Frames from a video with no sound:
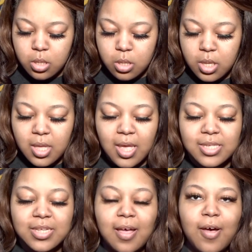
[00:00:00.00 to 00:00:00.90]
it
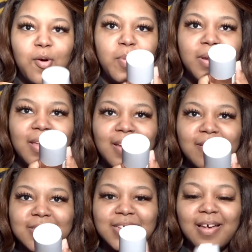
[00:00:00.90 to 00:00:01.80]
has an opening
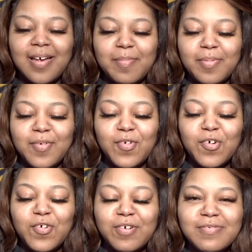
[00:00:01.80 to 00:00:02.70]
on top
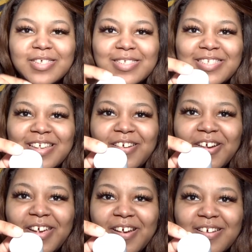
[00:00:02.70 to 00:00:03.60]
cool it was a sticker
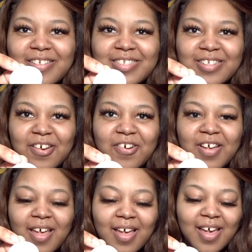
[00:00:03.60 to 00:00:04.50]
here so
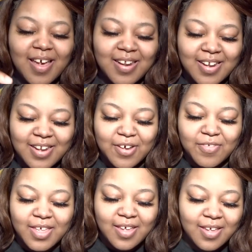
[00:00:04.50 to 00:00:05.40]
I didn't know
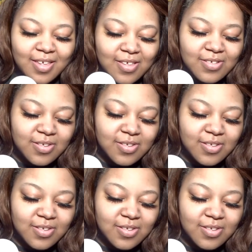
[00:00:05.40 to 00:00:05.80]
that can you